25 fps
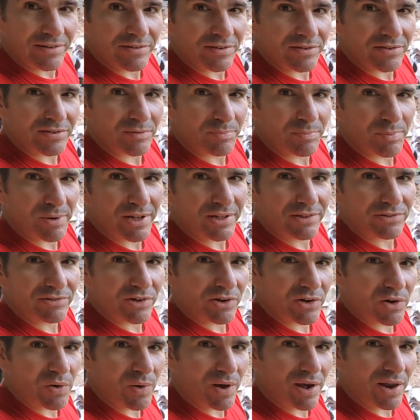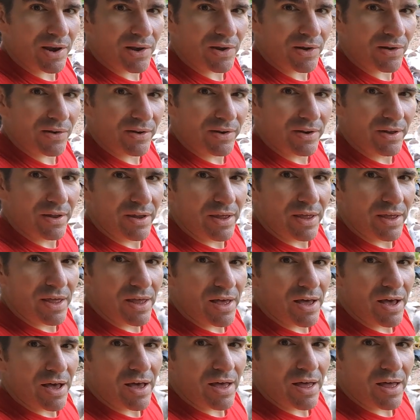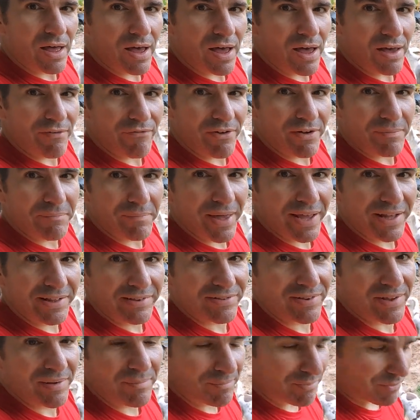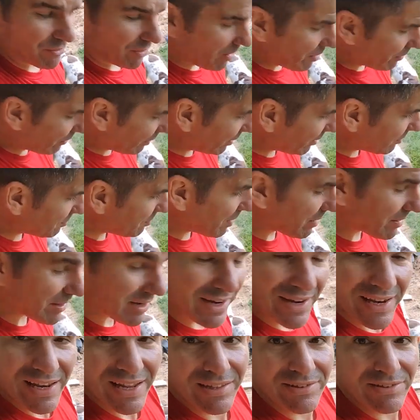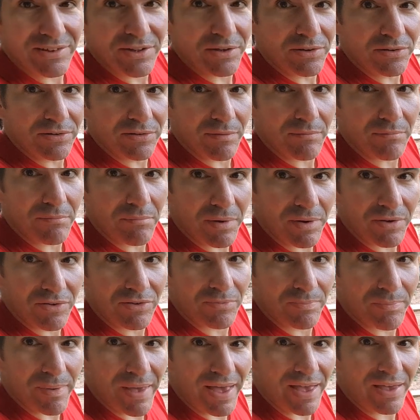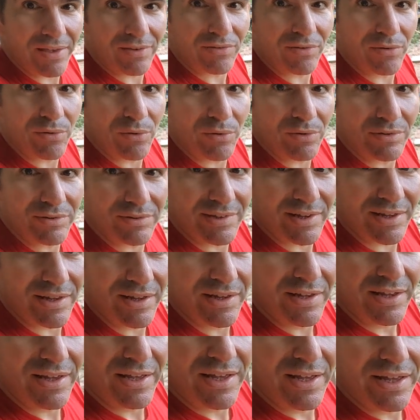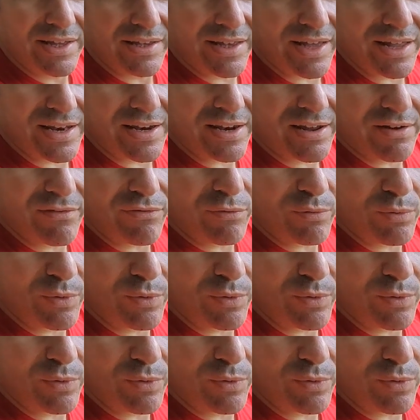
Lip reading: to splinter quite a lot. I've made some progress, but I'm going to need to use some of my spares in order to get enough